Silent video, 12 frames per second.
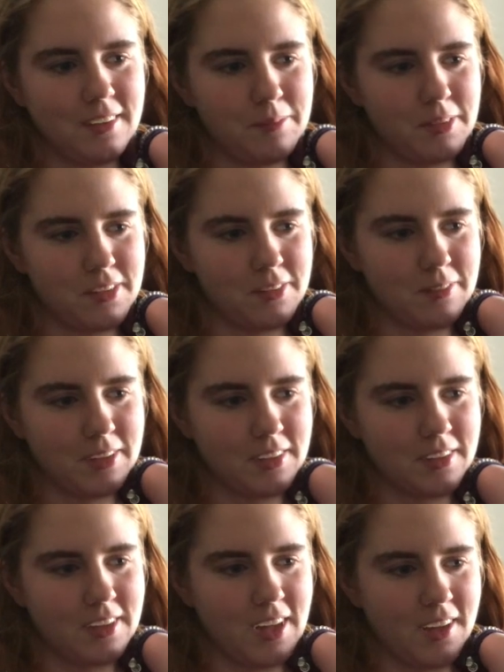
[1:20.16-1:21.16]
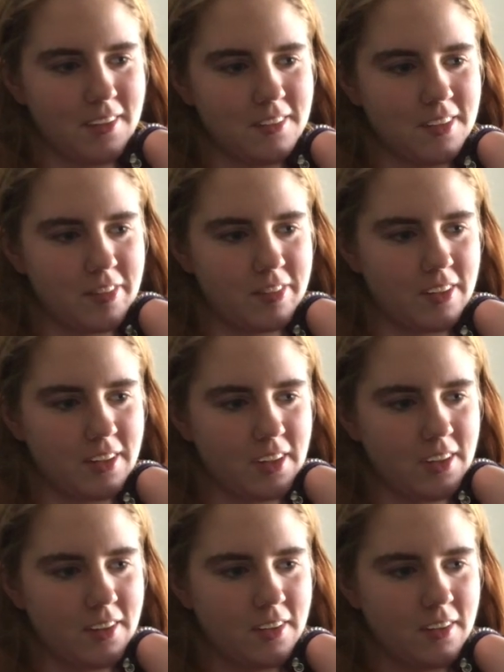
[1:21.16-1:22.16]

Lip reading: I'm assuming. Yeah, definitely.